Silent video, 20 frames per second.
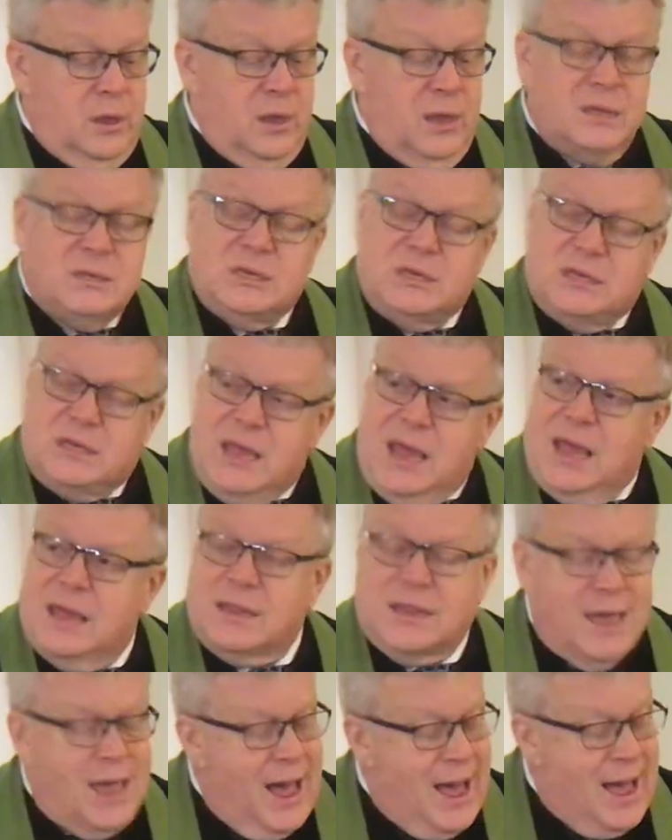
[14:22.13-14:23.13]

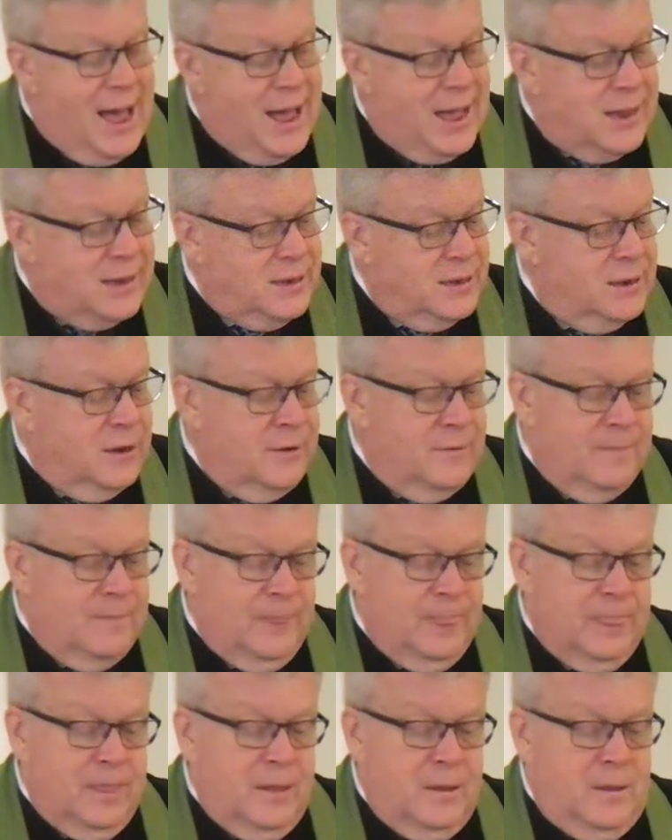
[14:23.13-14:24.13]
Instead, God,
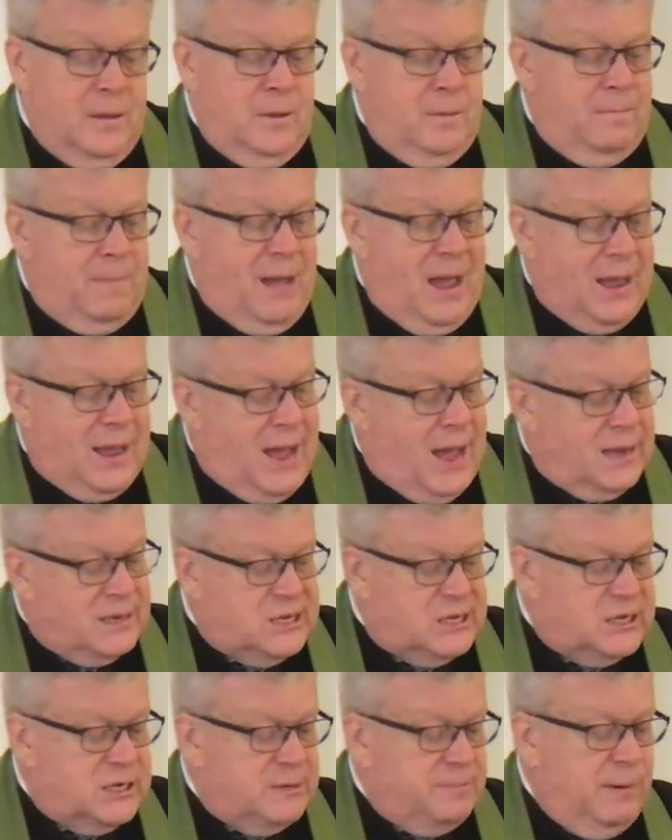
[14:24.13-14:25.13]
by
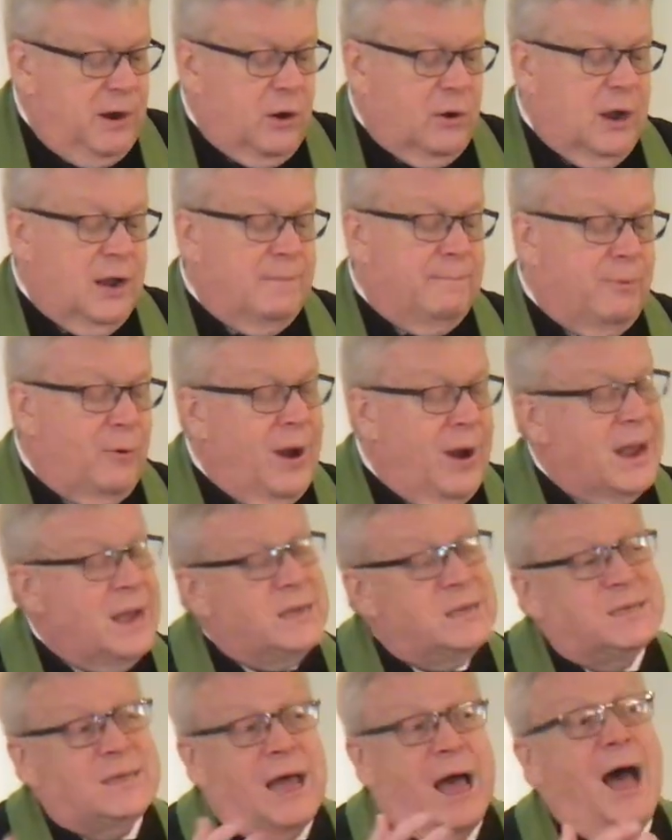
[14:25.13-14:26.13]
God's Spirit,
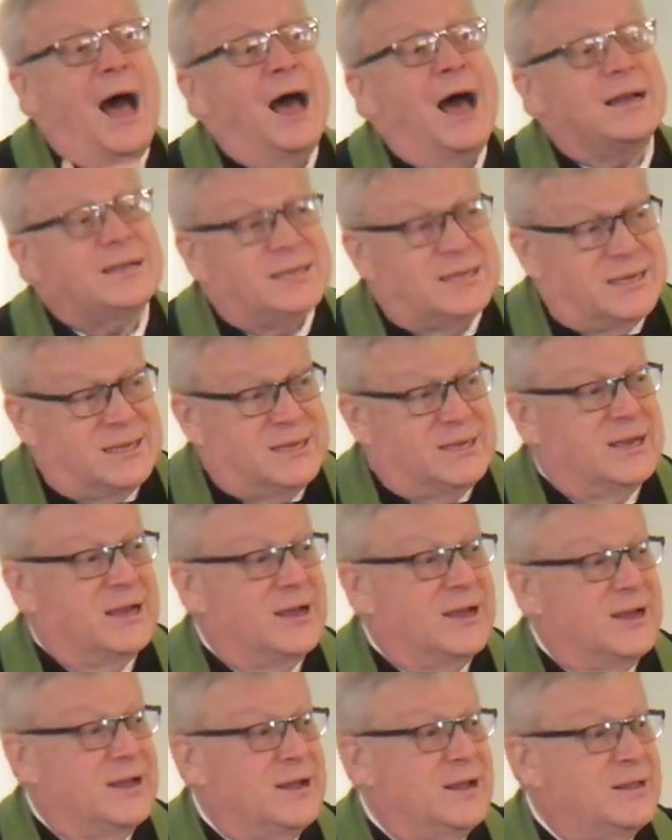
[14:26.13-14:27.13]
brings us
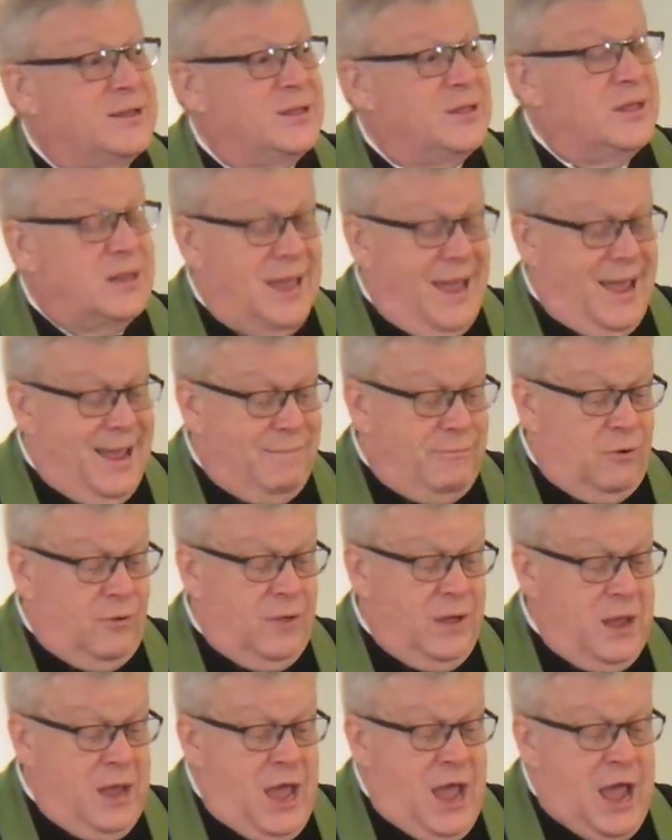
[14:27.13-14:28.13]
to the table
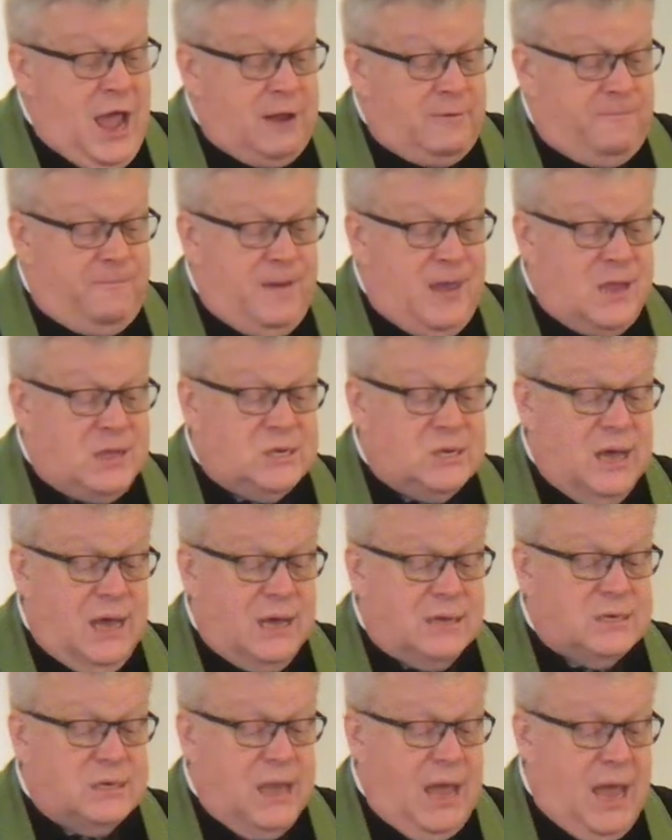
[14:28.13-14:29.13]
and feeds
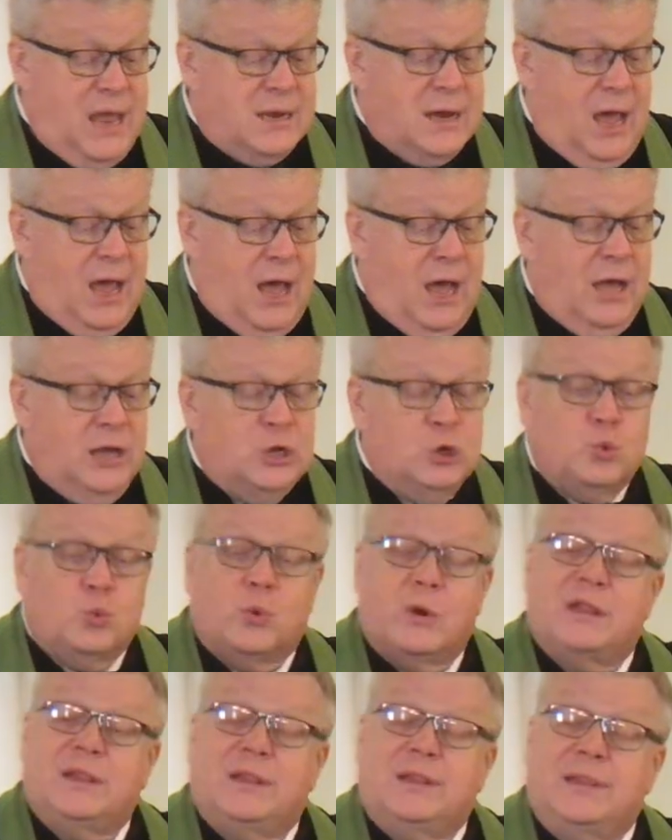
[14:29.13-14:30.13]
us an
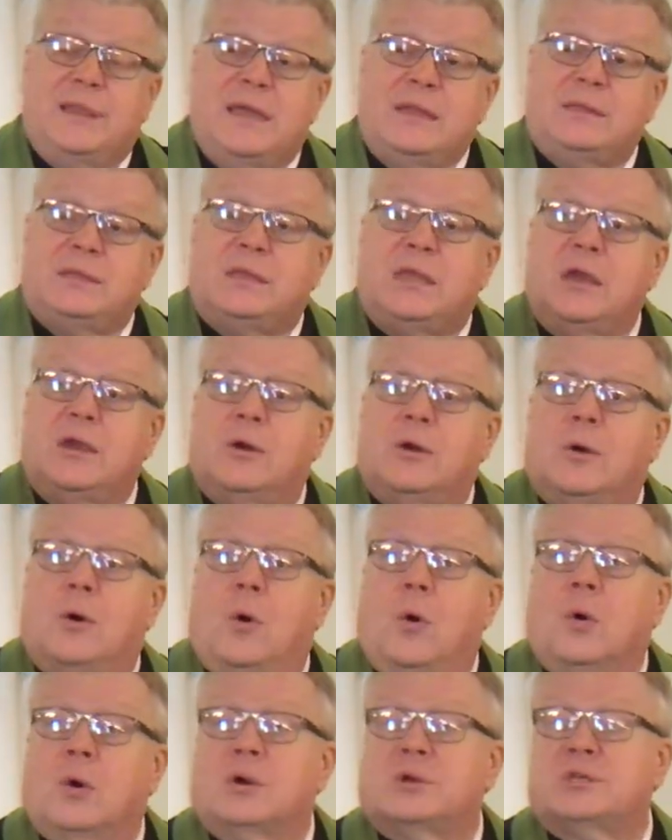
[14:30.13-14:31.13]
unrelenting
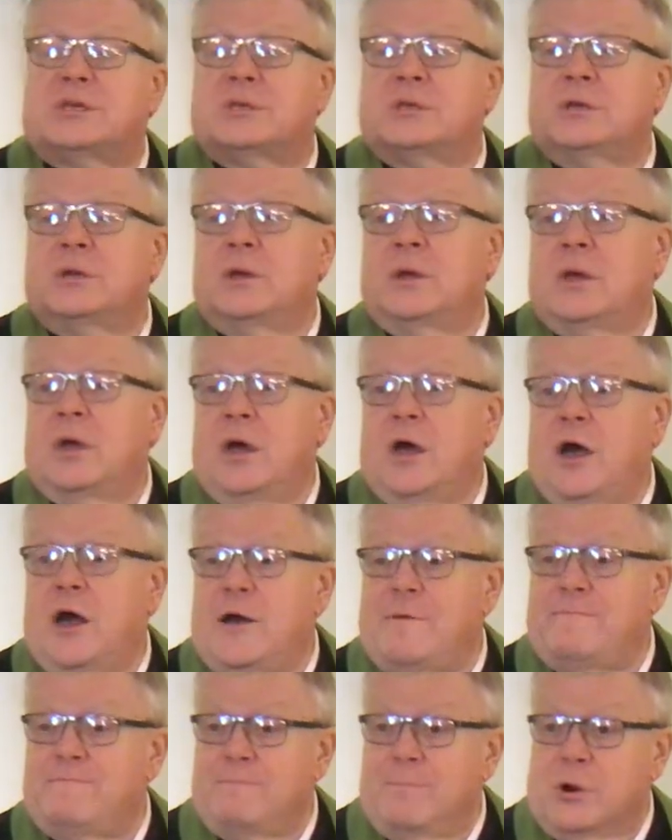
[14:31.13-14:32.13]
course
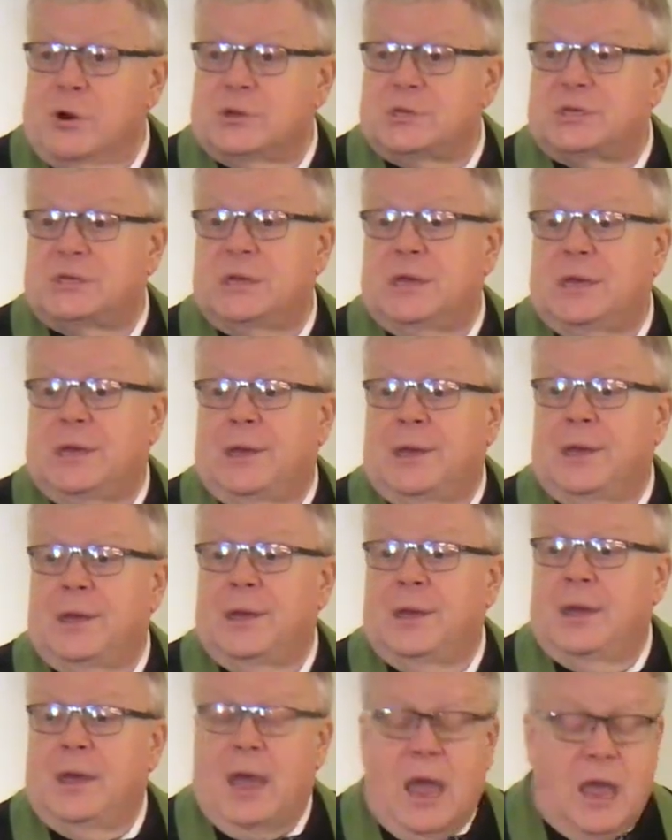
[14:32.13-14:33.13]
of mercy
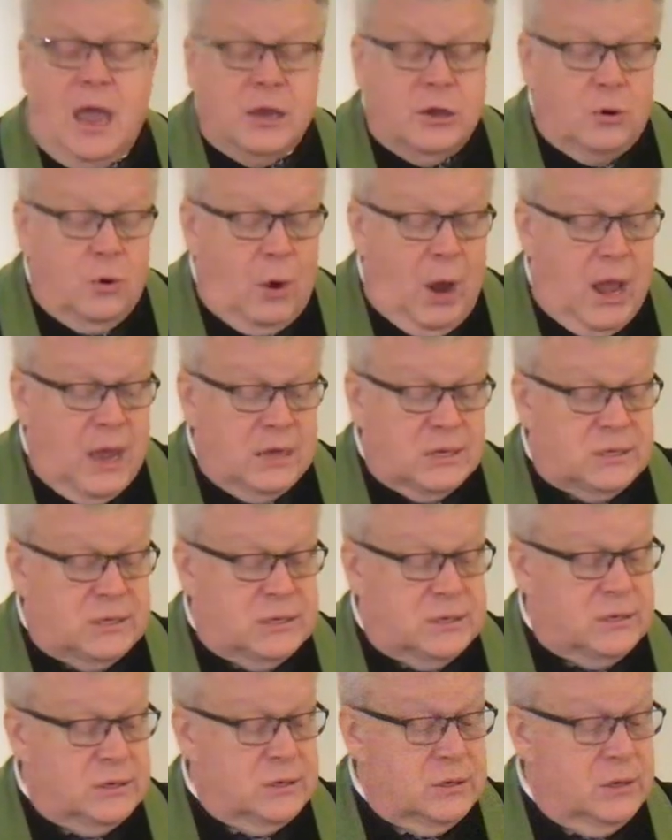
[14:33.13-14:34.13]
and
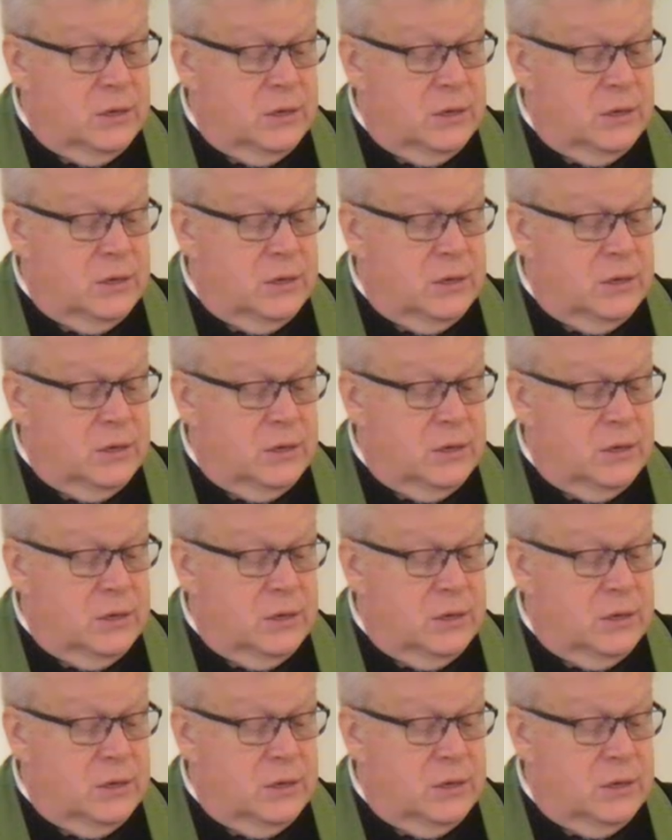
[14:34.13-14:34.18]
grace.